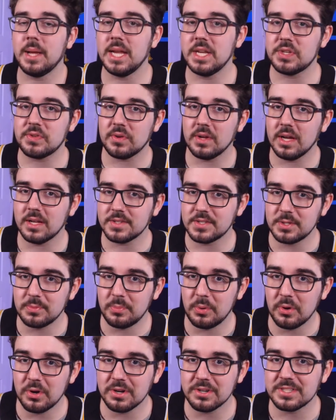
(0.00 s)
Patreon
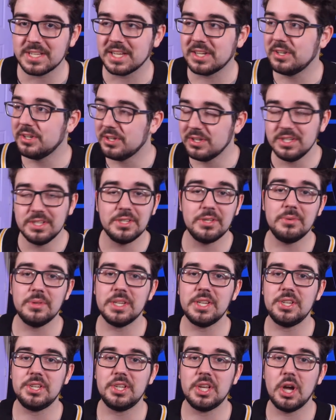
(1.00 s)
supporters. I couldn't do
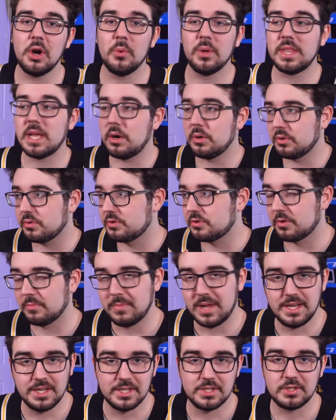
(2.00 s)
this show without your
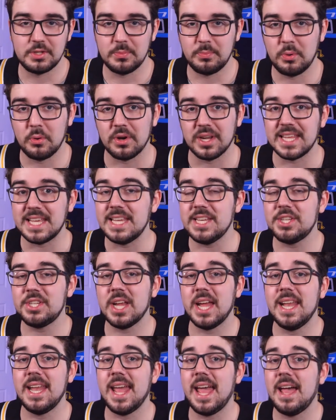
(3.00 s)
tremendous support each
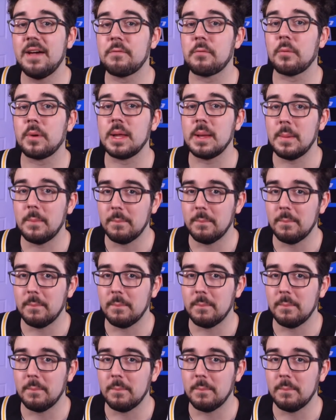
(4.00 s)
and every